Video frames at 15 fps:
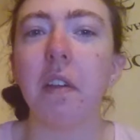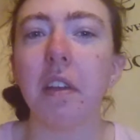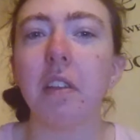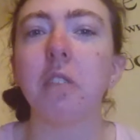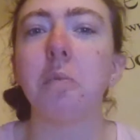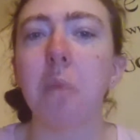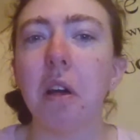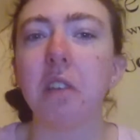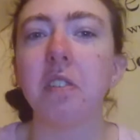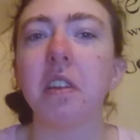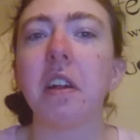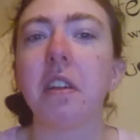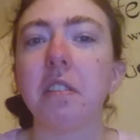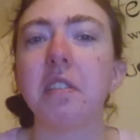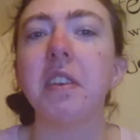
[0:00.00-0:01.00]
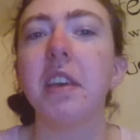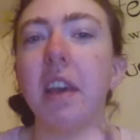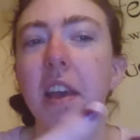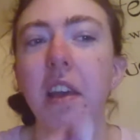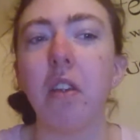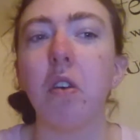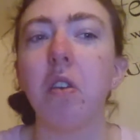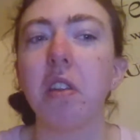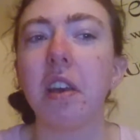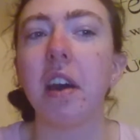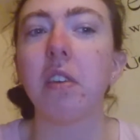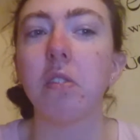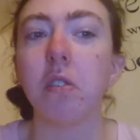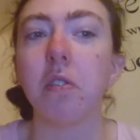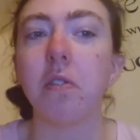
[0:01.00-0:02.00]
like the speciality in or the
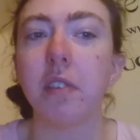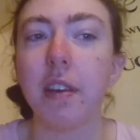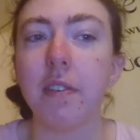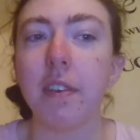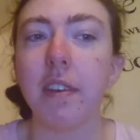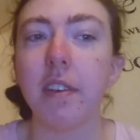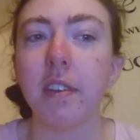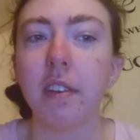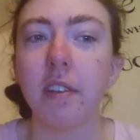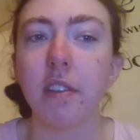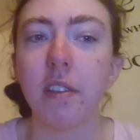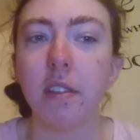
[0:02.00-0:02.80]
art of giving,